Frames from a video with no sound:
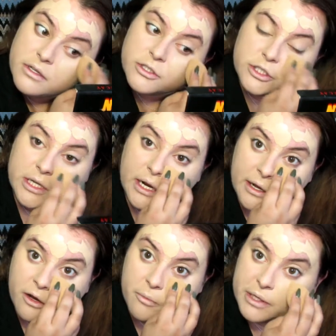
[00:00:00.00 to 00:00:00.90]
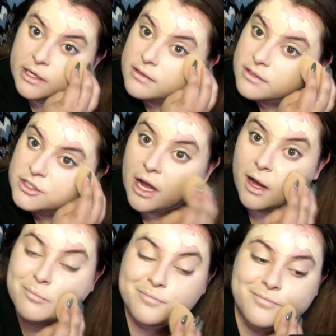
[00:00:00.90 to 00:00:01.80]
She kind of helped me get the
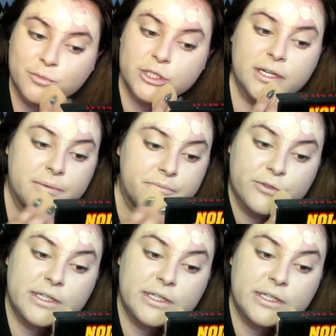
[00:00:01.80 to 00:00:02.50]
job, which I'm